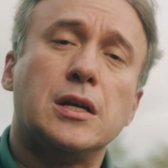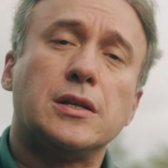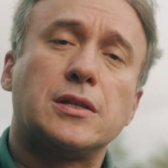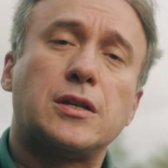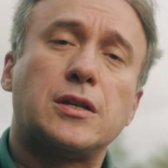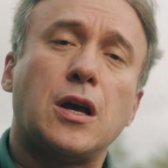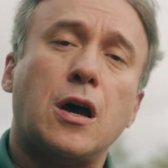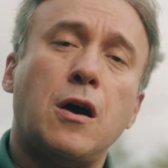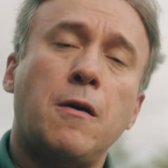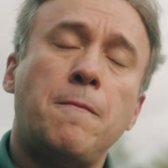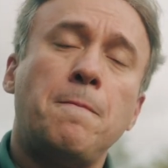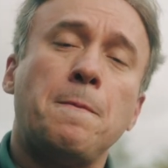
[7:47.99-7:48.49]

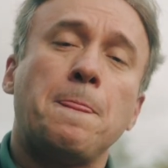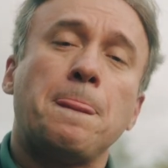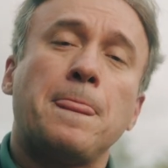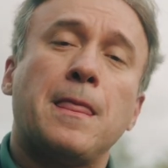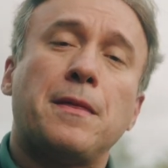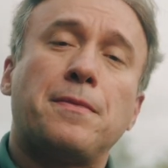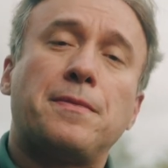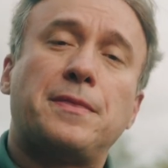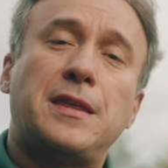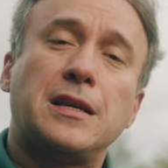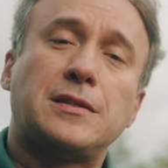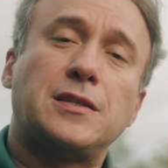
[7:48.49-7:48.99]
So
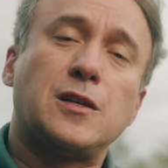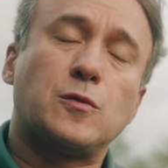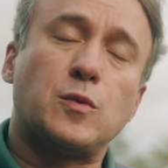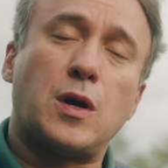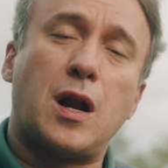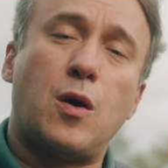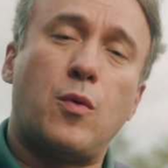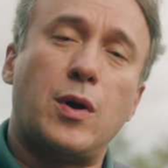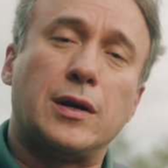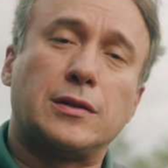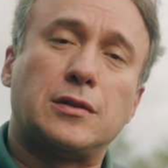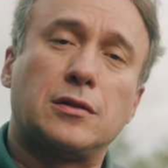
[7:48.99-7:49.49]
this is what
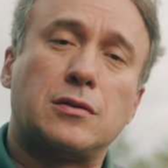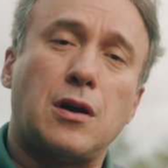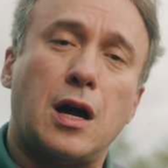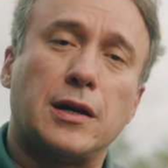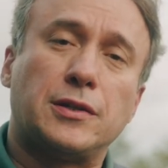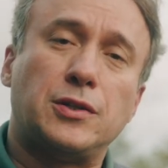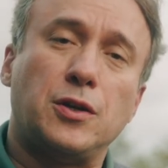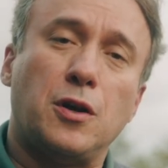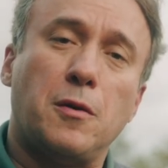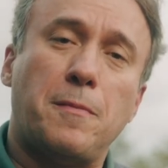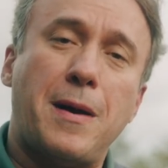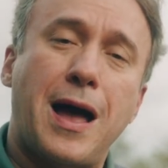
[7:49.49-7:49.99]
I wanted to
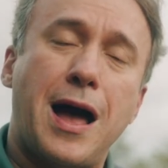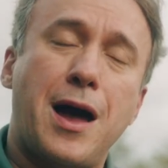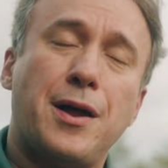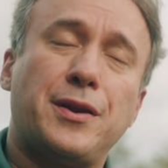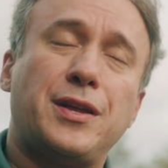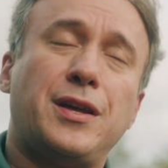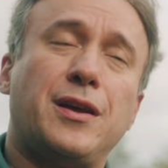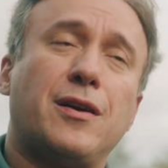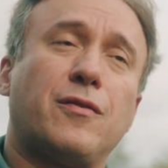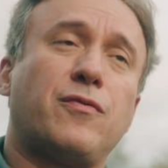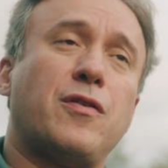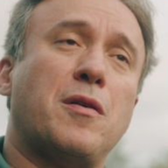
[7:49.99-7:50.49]
talk to you about
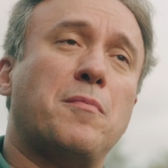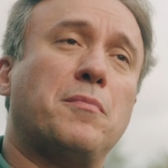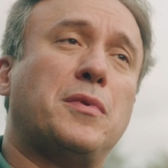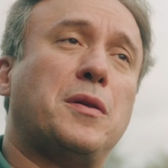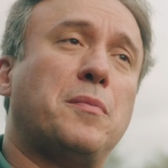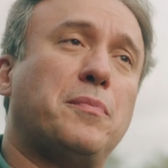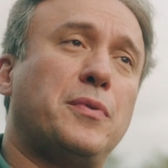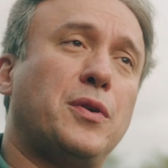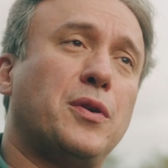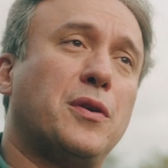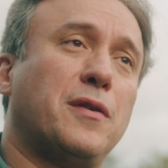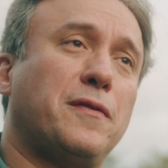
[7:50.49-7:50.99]
here from the
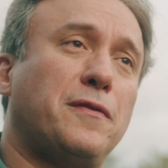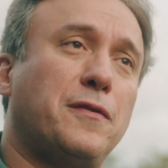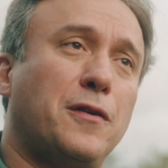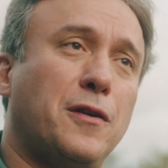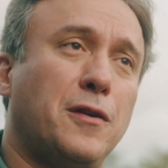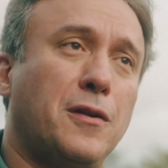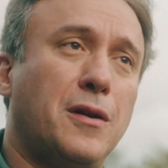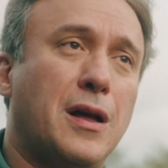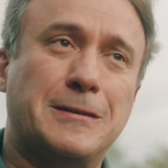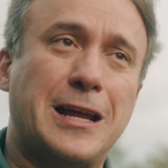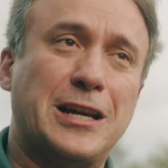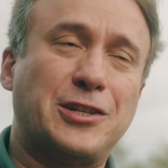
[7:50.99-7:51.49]

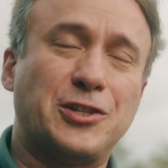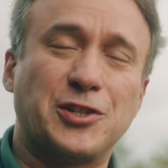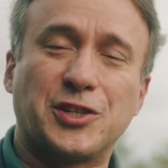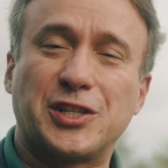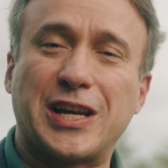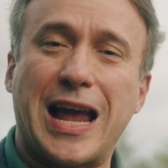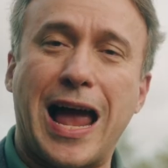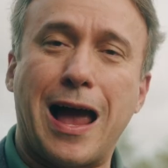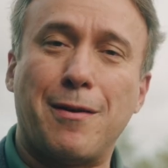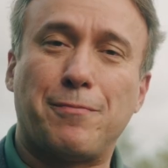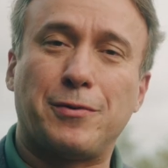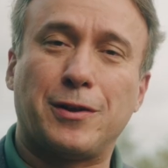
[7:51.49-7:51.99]
beautiful nation's
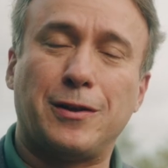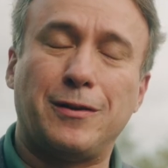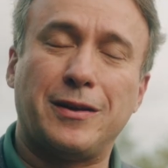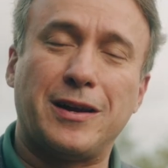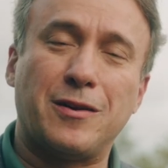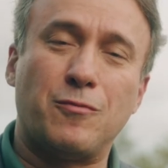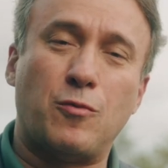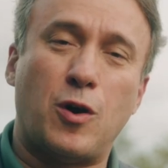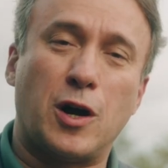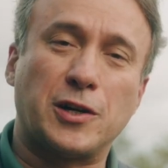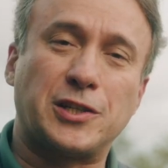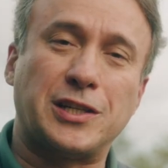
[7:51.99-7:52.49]
capital
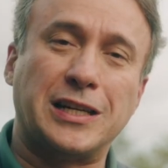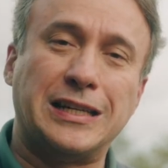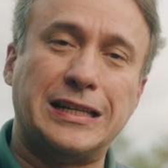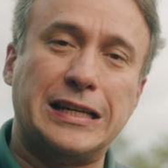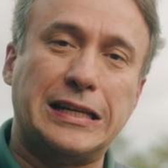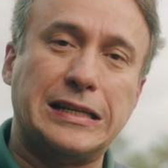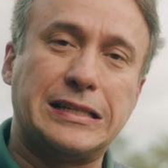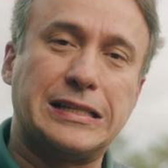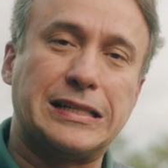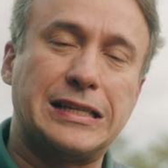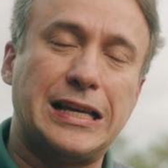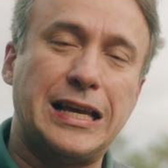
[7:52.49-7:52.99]
in Washington,
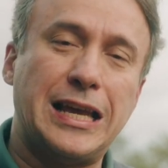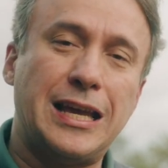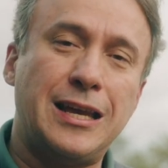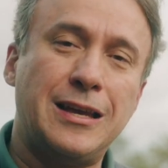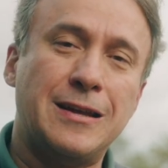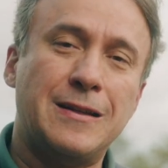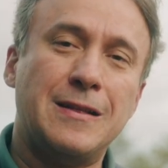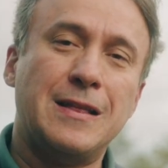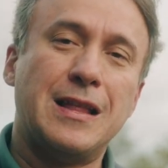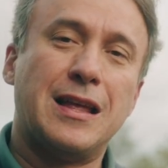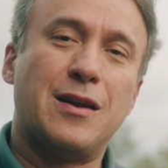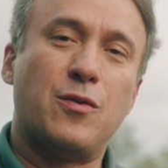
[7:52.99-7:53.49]
D.C.,
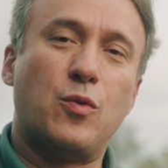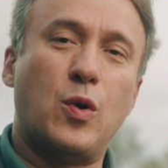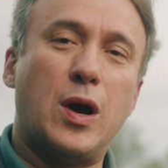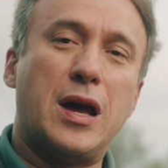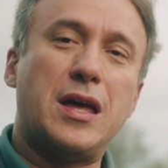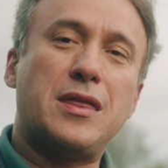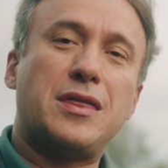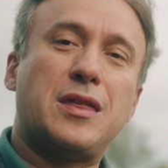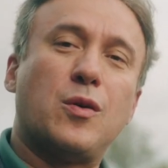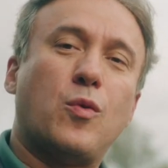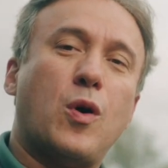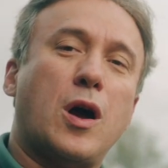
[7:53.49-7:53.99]

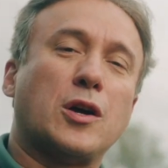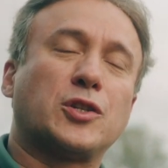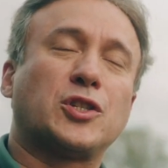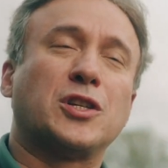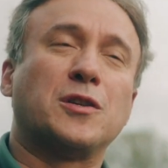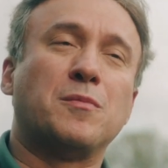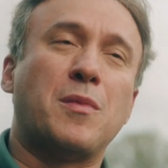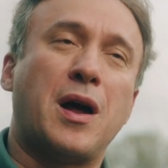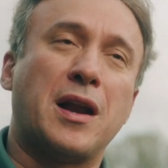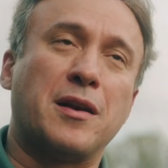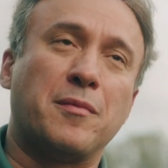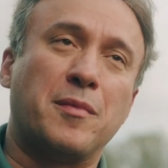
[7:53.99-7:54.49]
with the
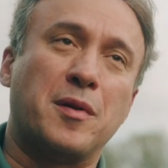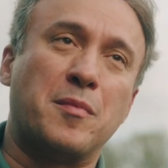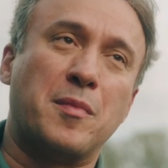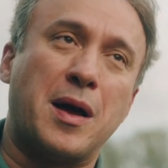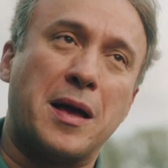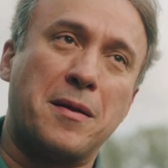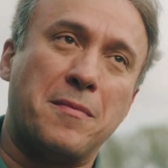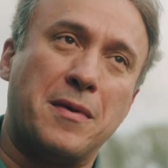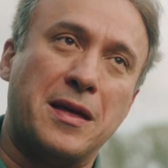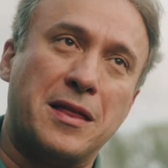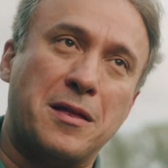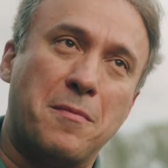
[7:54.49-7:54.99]
Washington
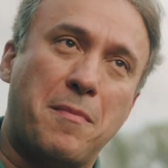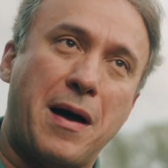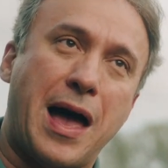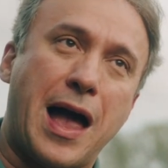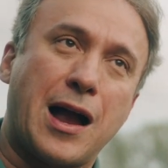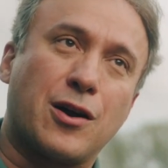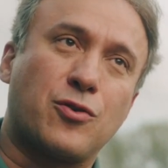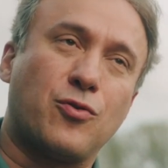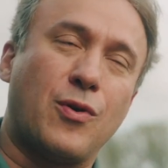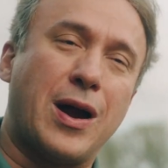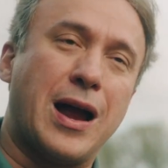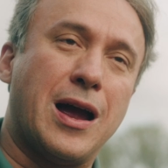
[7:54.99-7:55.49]
Monument in the
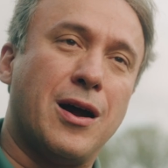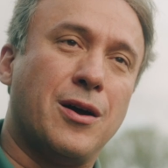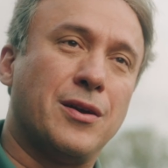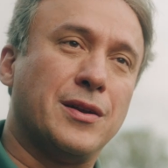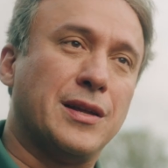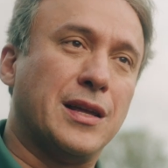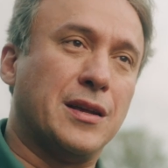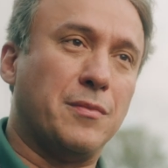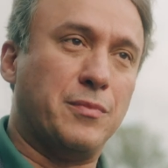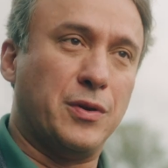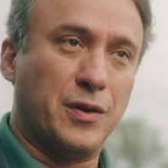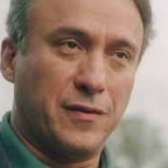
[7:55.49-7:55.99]
background
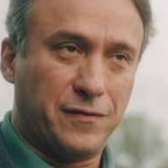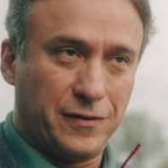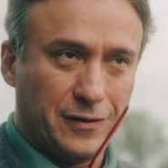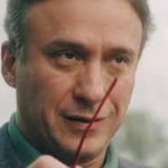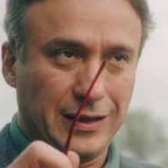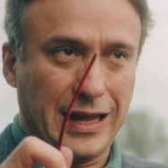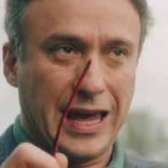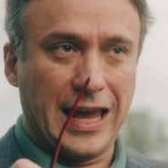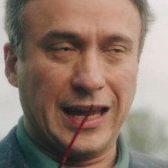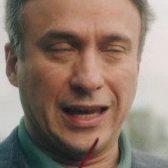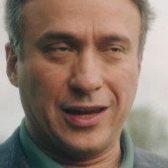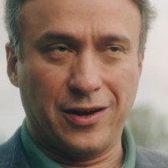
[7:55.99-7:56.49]
and a beautiful
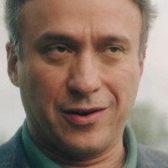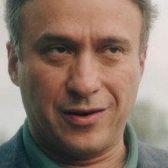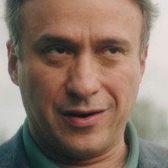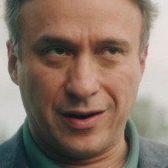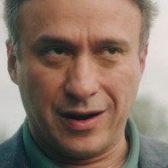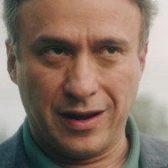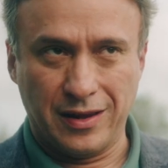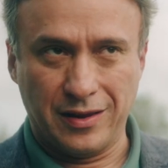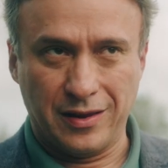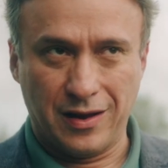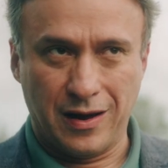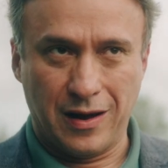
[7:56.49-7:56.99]
lake here
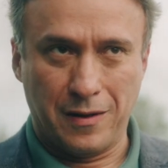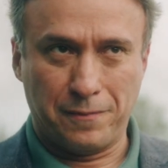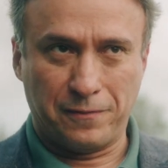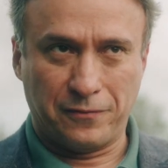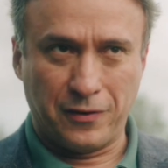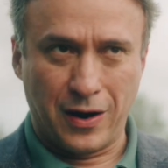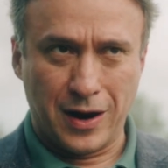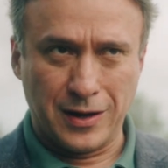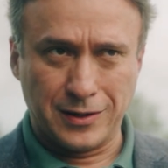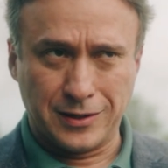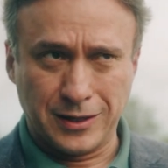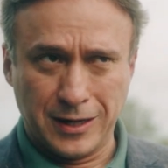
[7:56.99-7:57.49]
in the up
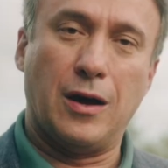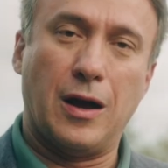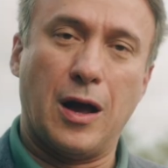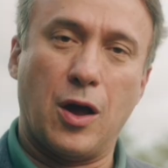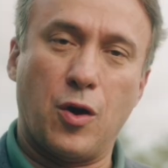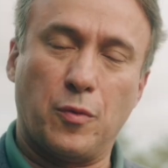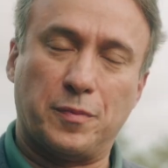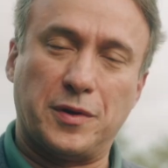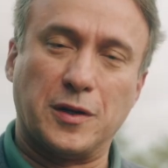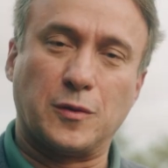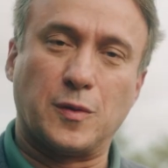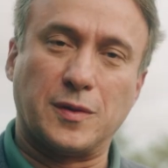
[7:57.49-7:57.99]
front. I
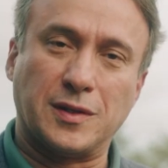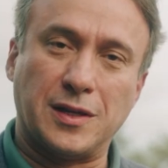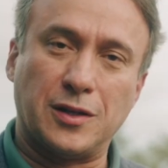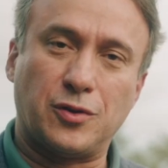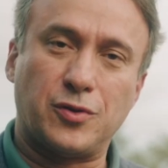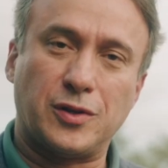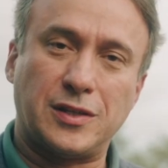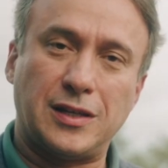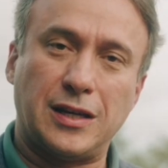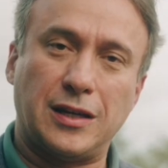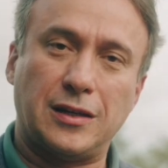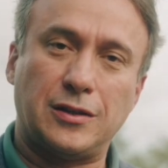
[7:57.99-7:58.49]
hope this was
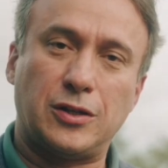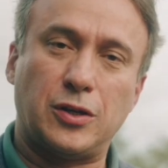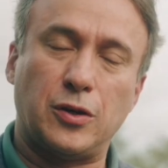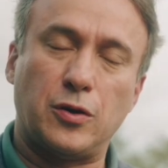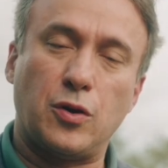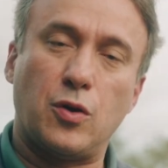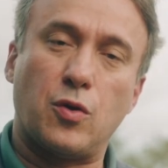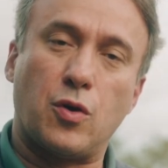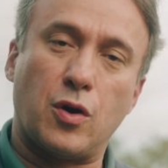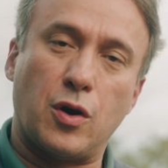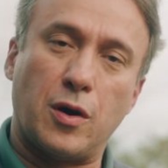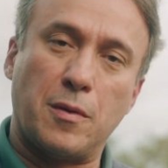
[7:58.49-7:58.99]
interesting to
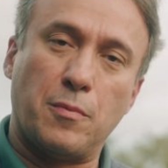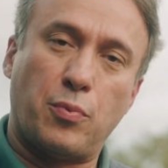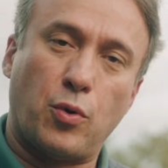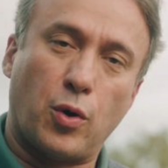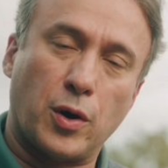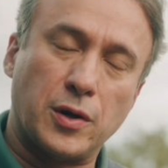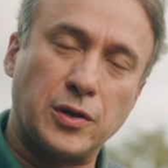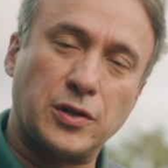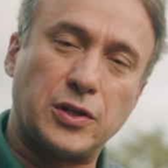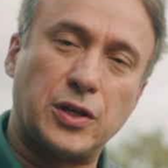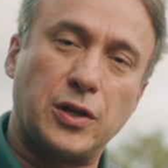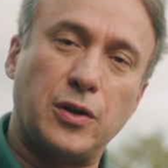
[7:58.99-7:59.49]
you or
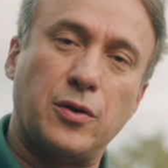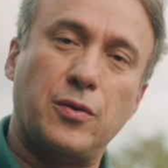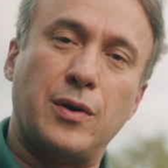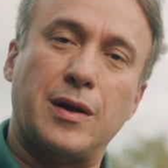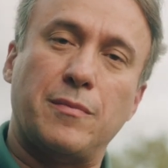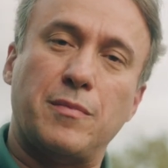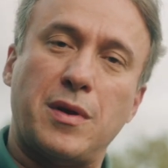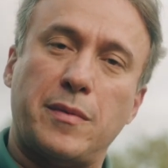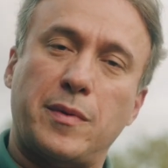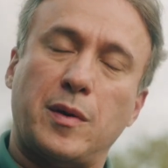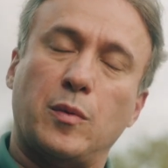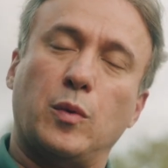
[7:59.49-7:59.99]
important to you,
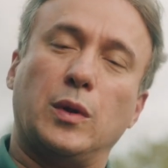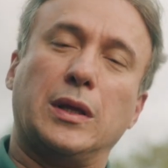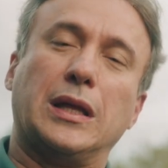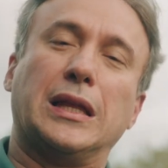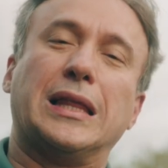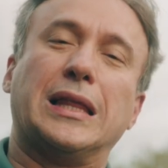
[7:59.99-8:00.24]
and maybe we'll